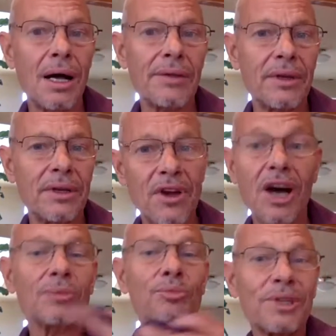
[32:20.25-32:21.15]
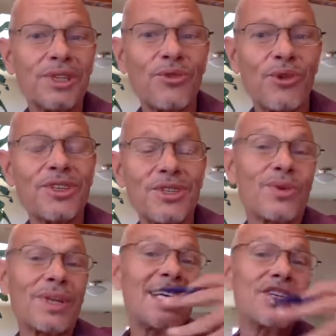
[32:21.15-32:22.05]
the non-police forces
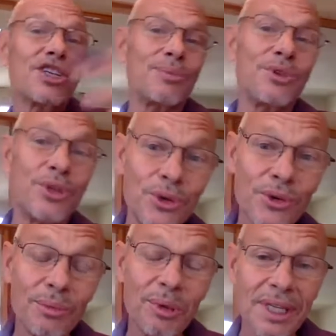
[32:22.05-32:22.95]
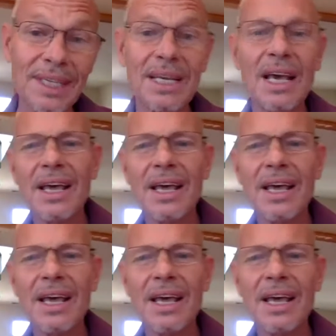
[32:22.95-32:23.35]
relationship to the police